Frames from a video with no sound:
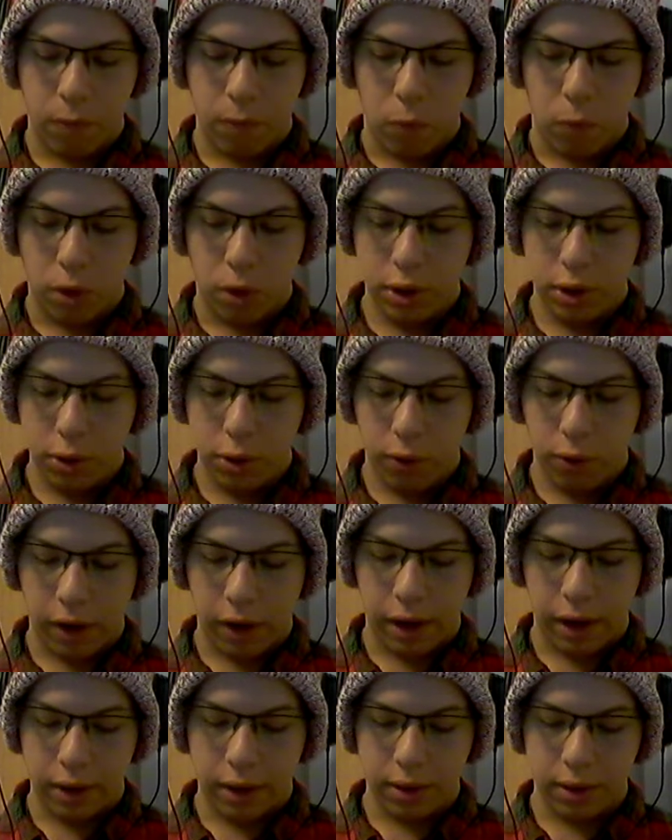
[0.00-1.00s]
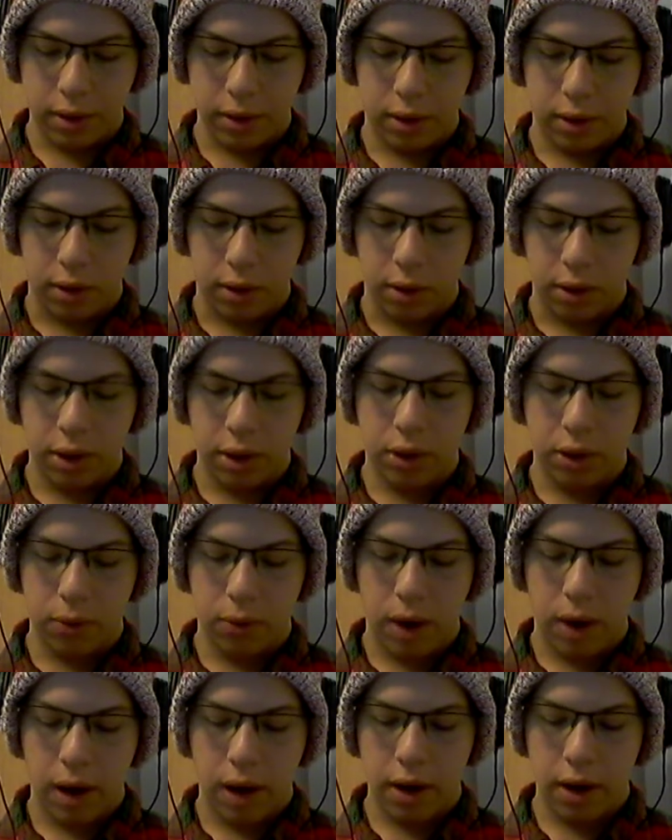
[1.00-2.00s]
Once you revise, you'll need
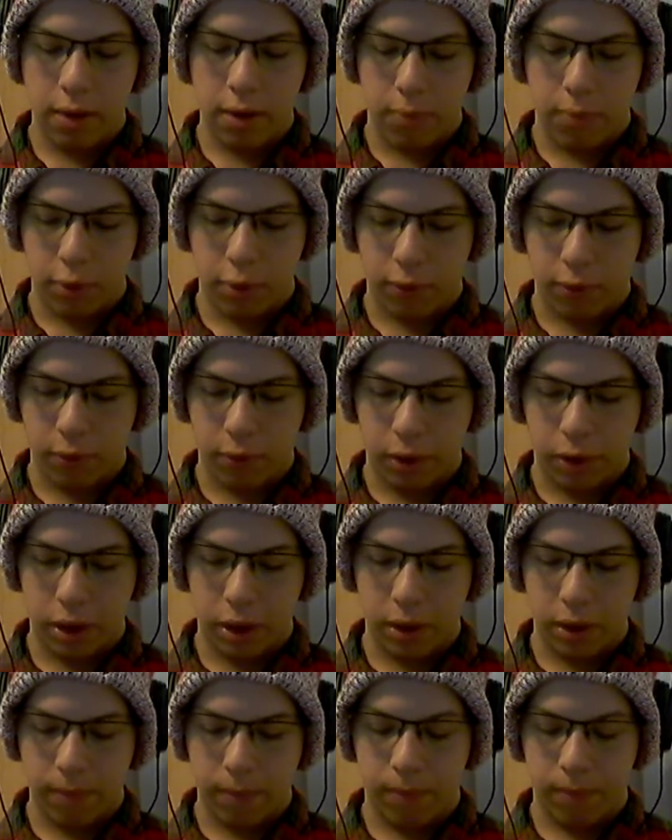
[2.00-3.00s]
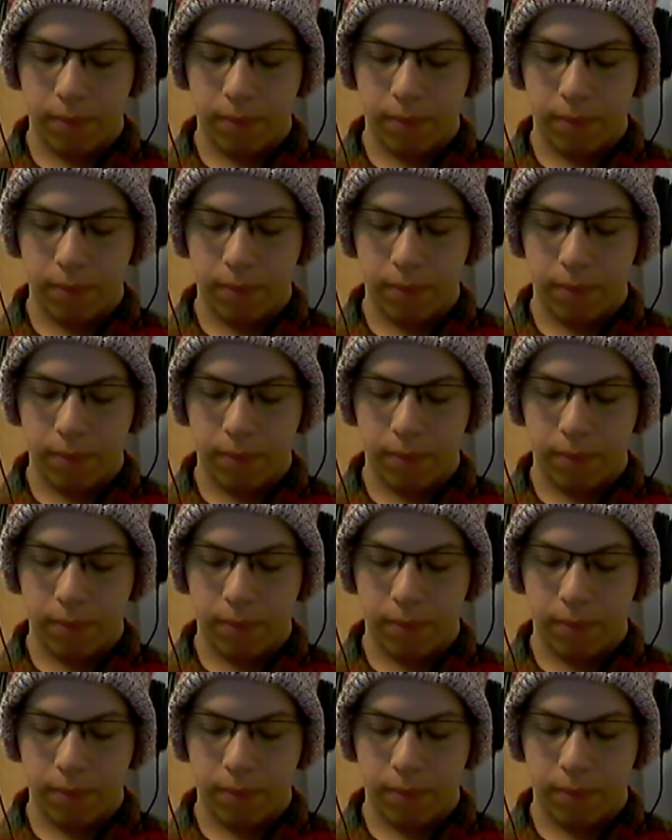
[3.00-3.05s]
to edit and proofread.